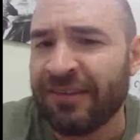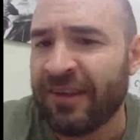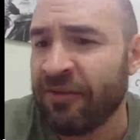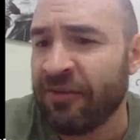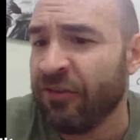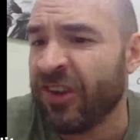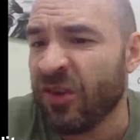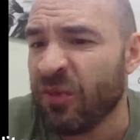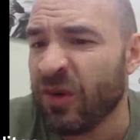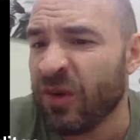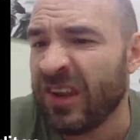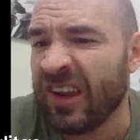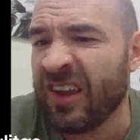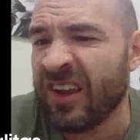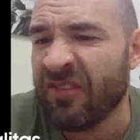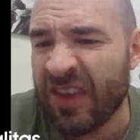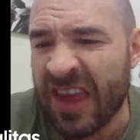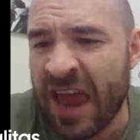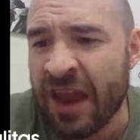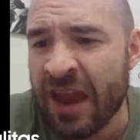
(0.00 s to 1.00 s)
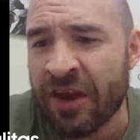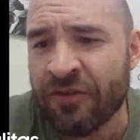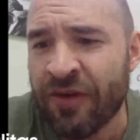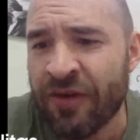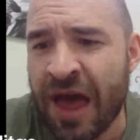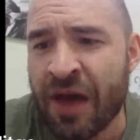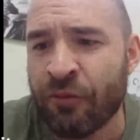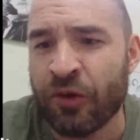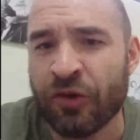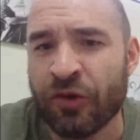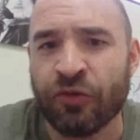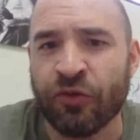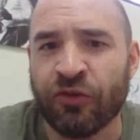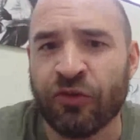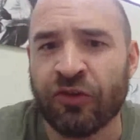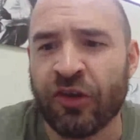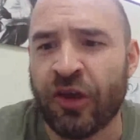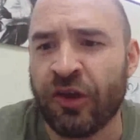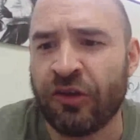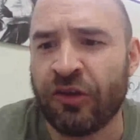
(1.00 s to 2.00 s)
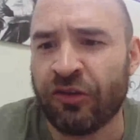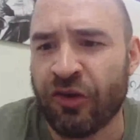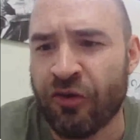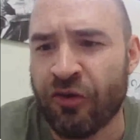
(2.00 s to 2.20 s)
is an activity we did at the end of that, which was